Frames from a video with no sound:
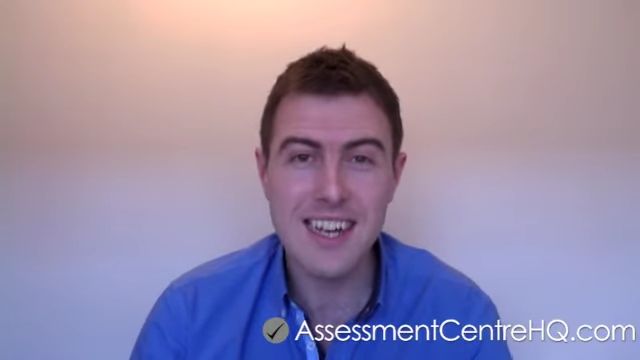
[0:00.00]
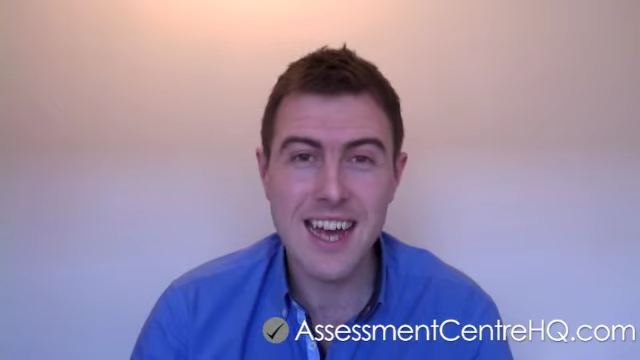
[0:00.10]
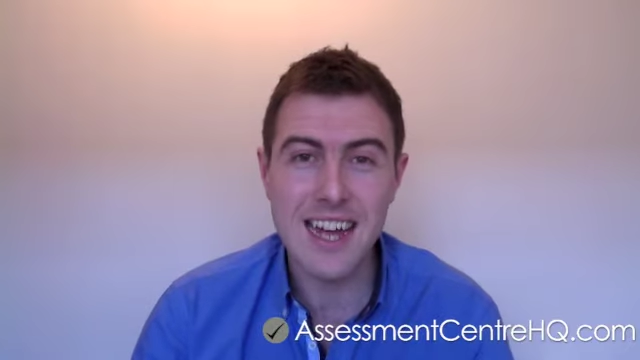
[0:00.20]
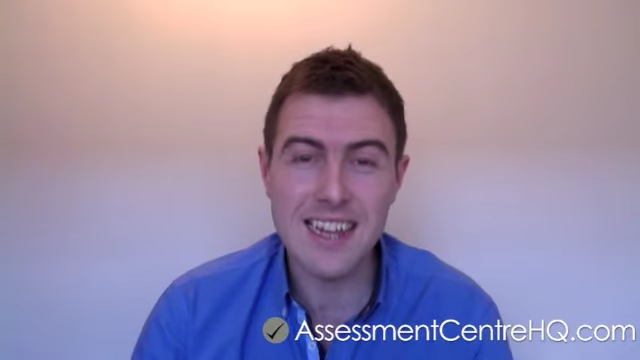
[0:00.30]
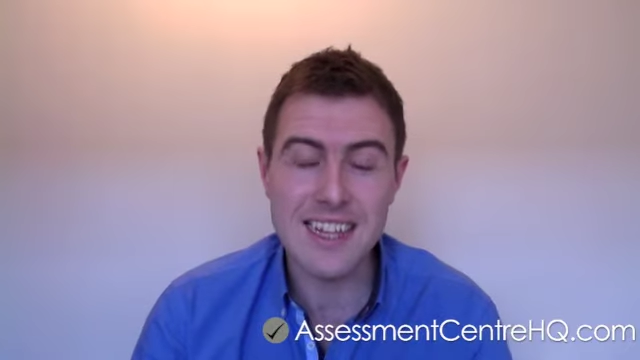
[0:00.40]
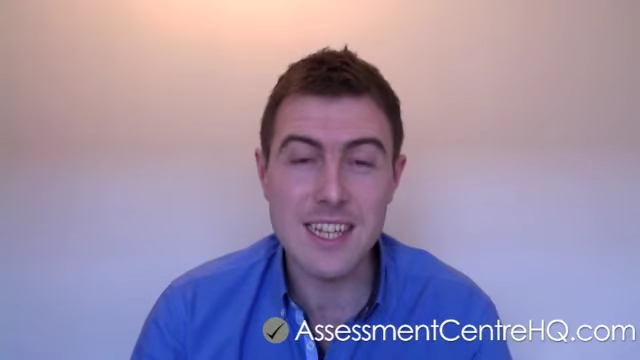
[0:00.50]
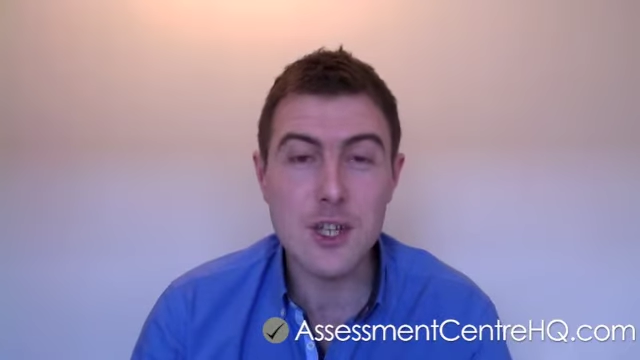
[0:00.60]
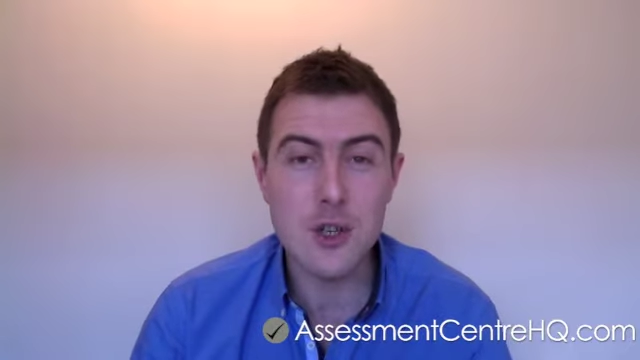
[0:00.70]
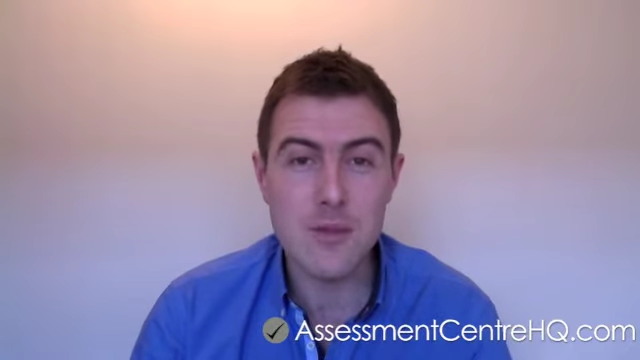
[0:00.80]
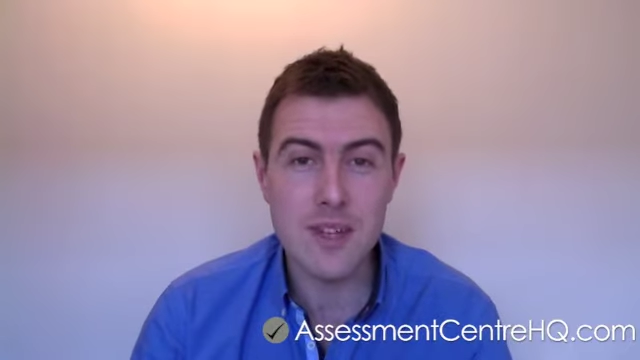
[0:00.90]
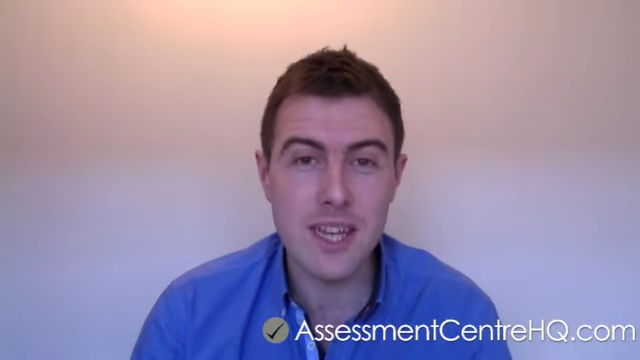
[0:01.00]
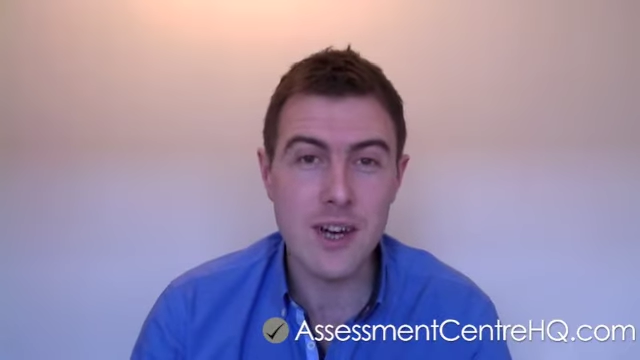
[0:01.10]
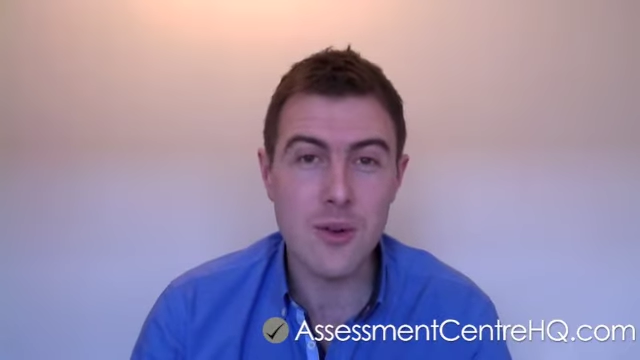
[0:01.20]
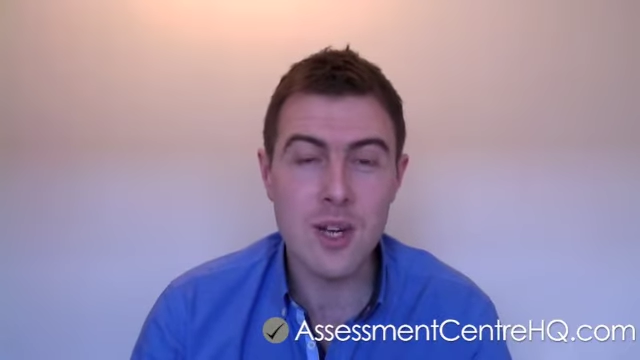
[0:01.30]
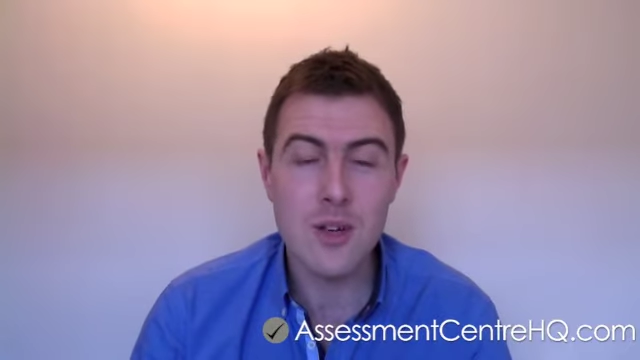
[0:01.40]
And in this short
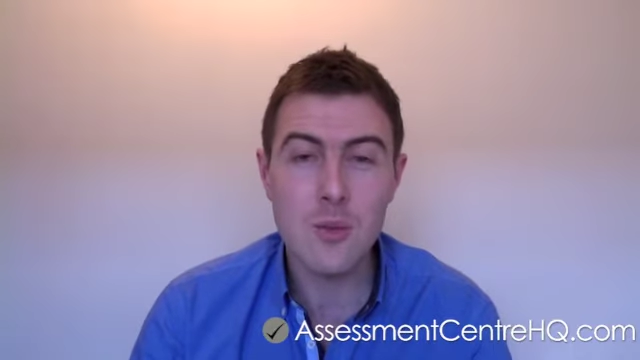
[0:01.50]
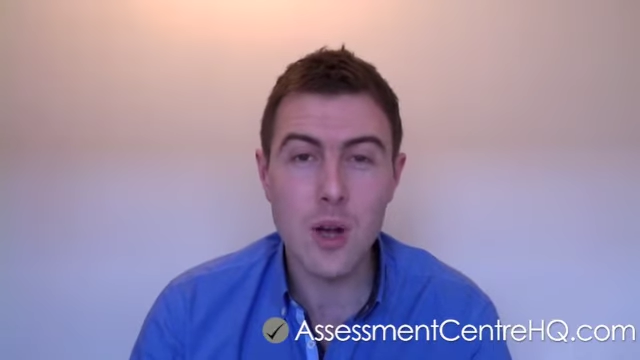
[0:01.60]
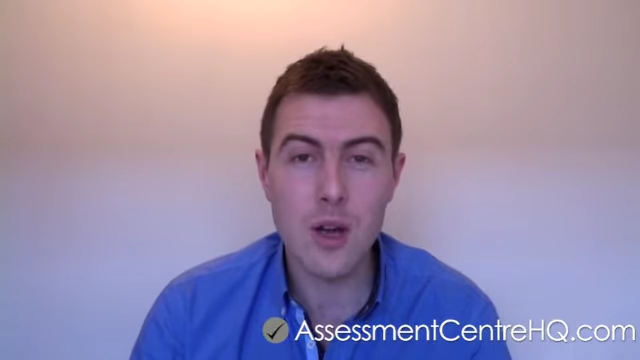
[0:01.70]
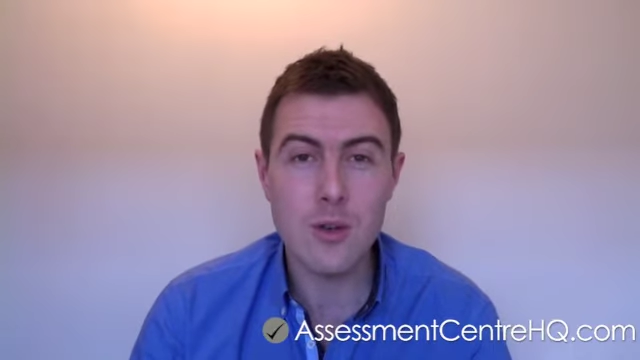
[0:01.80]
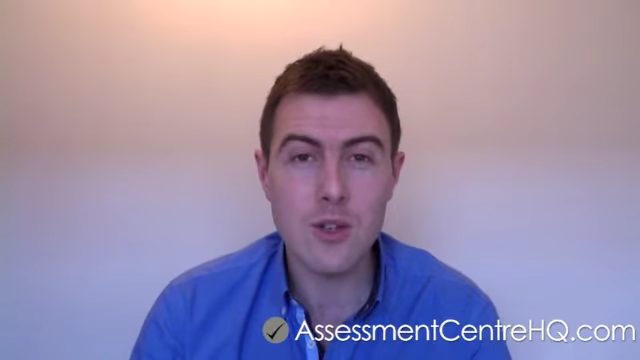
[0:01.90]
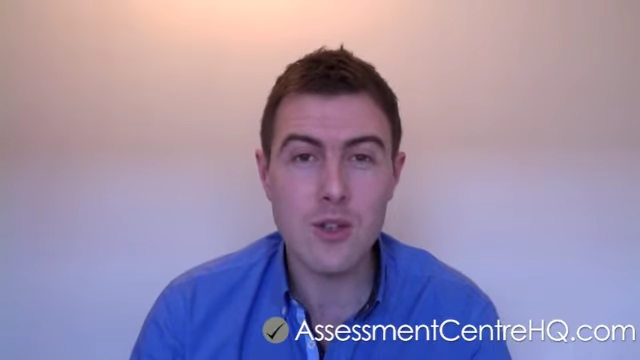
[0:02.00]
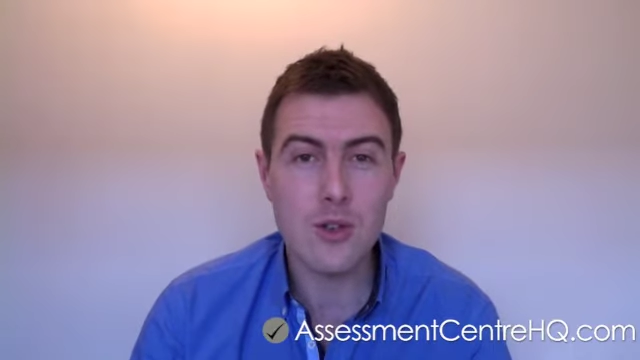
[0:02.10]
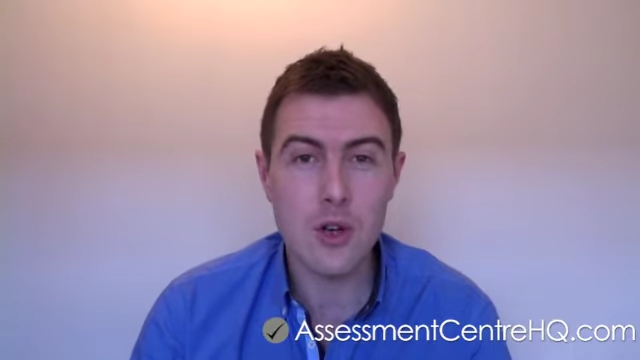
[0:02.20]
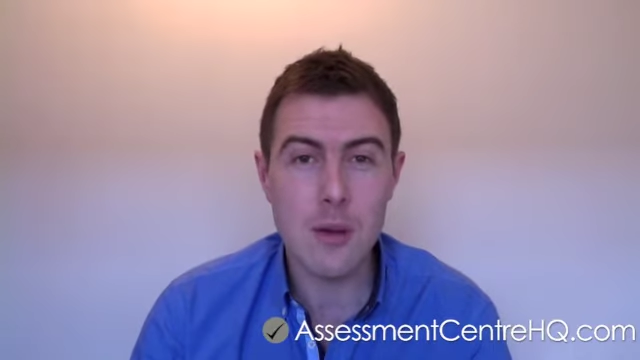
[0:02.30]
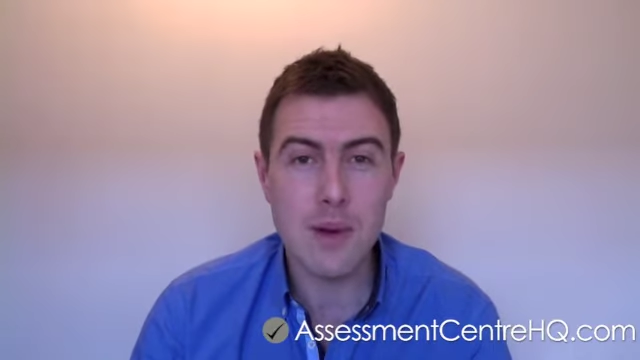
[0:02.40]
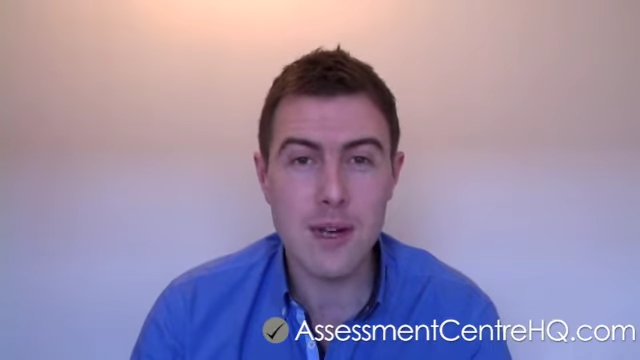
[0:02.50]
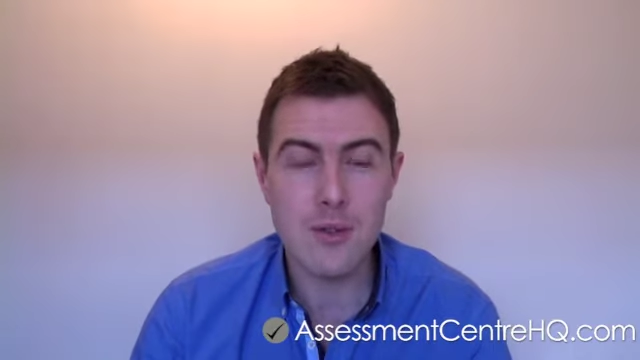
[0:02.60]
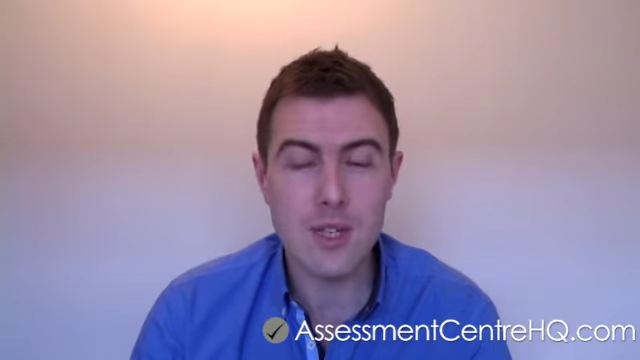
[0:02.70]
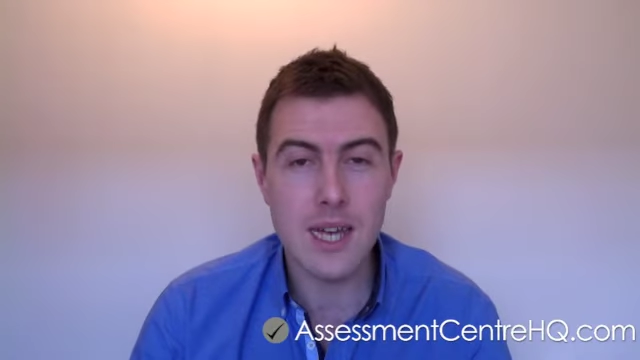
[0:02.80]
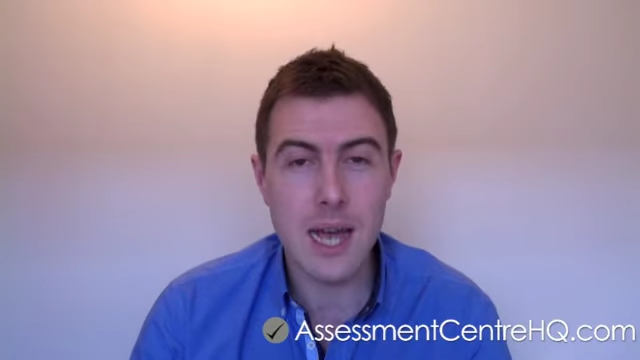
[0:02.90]
video, we're going to talk about